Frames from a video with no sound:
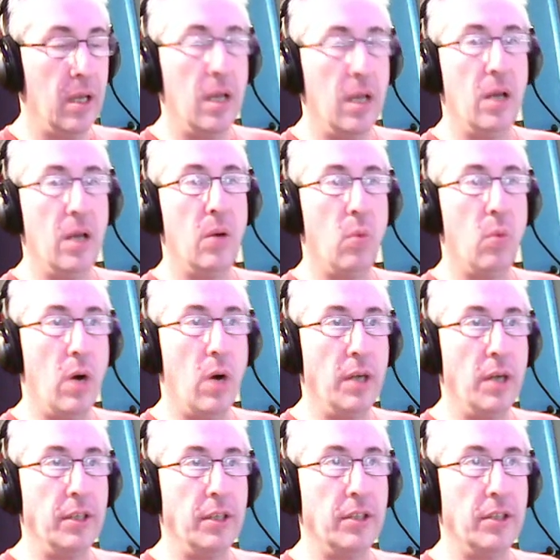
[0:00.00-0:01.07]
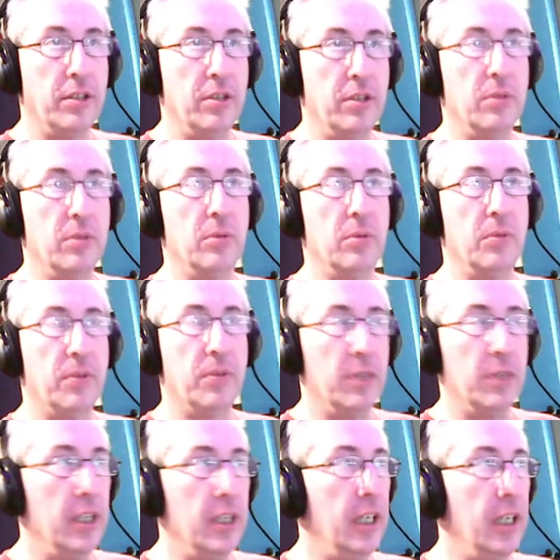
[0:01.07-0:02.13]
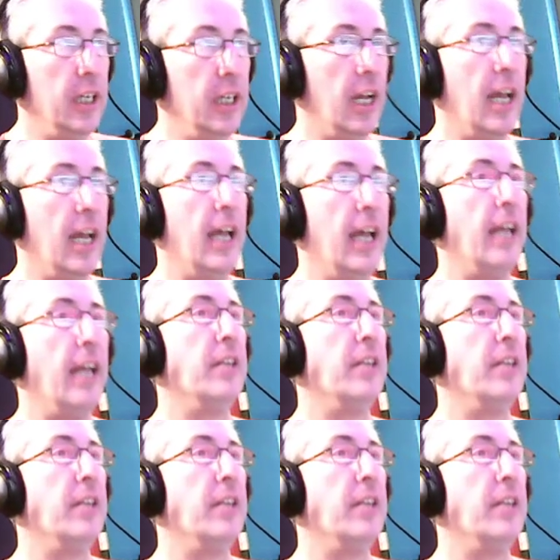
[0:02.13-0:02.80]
One, two, three, and